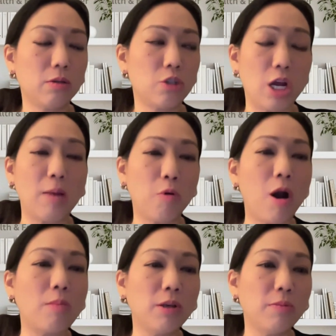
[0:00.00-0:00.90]
GI
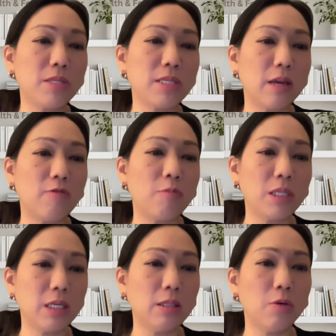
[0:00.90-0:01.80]
problems that they've
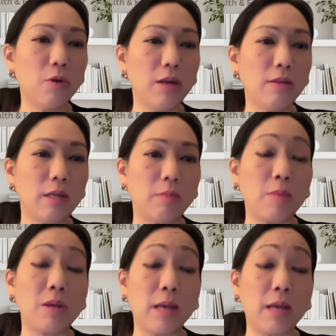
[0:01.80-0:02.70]
been dealing with, and
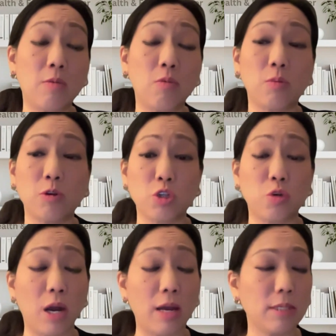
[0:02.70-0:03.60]
maybe they were
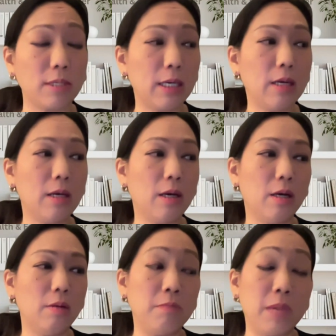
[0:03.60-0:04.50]
prescribed
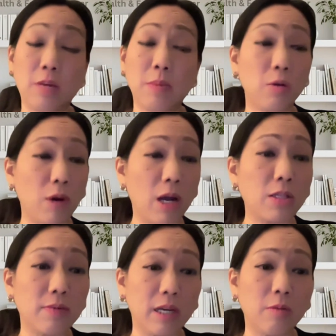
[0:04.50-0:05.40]
many
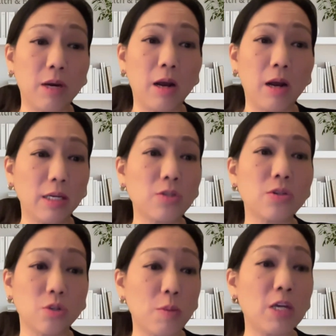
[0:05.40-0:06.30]
rounds of antibiotics.
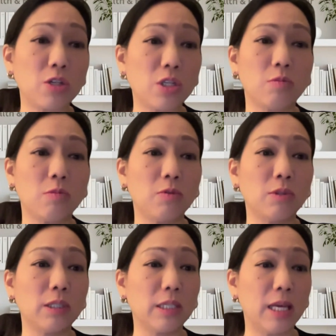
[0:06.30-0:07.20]
Those patients would be a
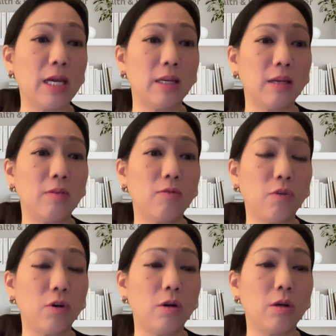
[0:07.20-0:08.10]
really good candidate
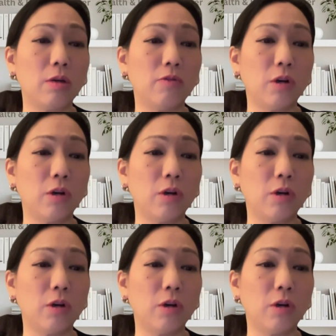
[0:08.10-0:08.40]
for